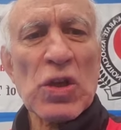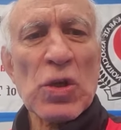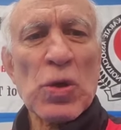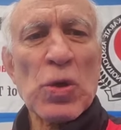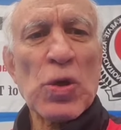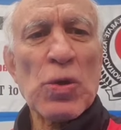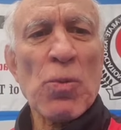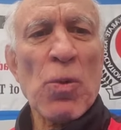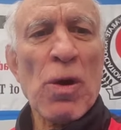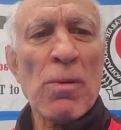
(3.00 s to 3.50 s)

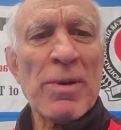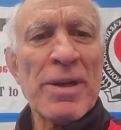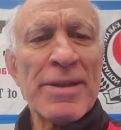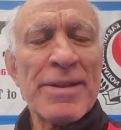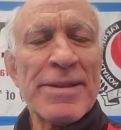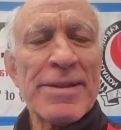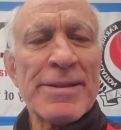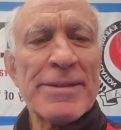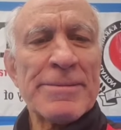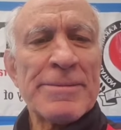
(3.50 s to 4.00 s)
Good
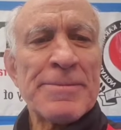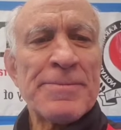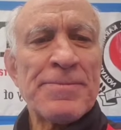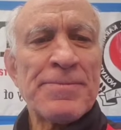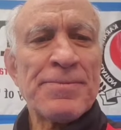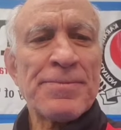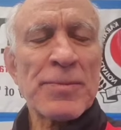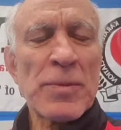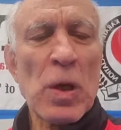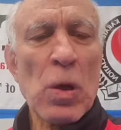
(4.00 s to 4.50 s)
moment,
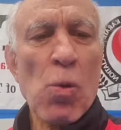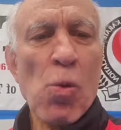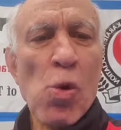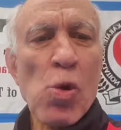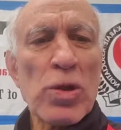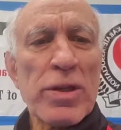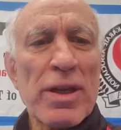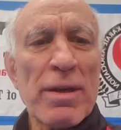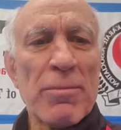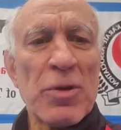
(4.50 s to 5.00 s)

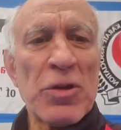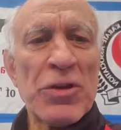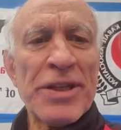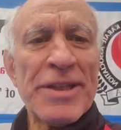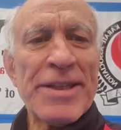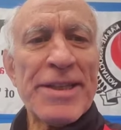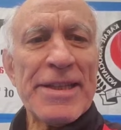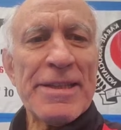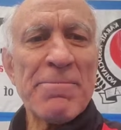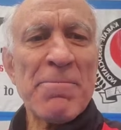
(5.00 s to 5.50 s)
world
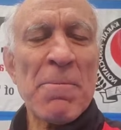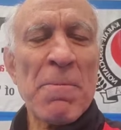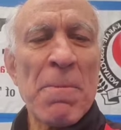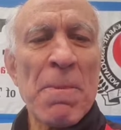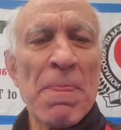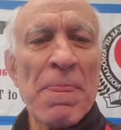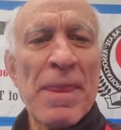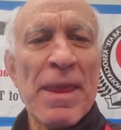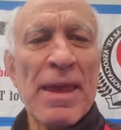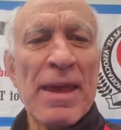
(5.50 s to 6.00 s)
community
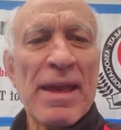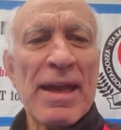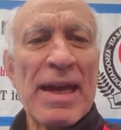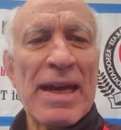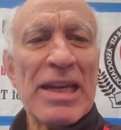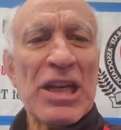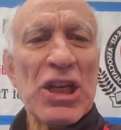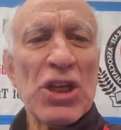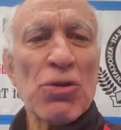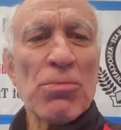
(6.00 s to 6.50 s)
and
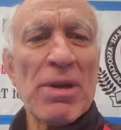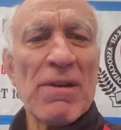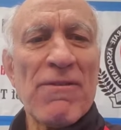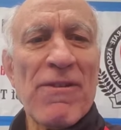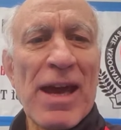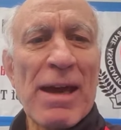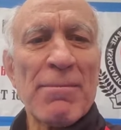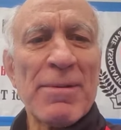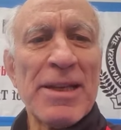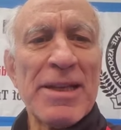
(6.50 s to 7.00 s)
human
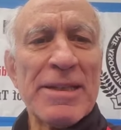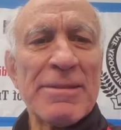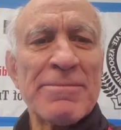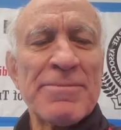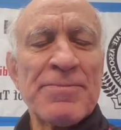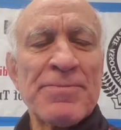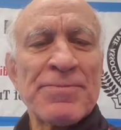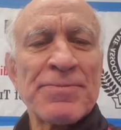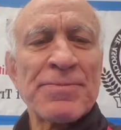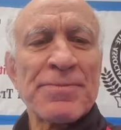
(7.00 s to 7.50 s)
family,
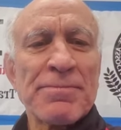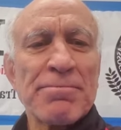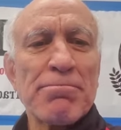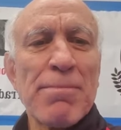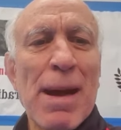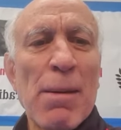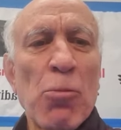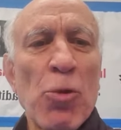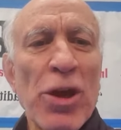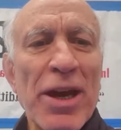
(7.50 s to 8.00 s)

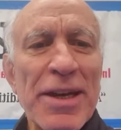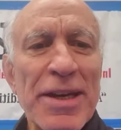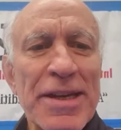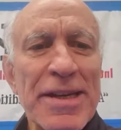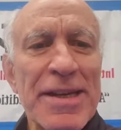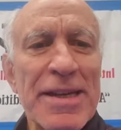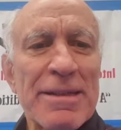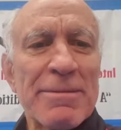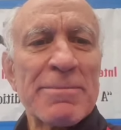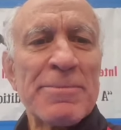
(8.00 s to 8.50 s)
Bambuyan
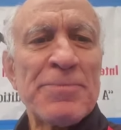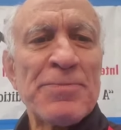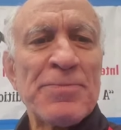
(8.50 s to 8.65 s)
here.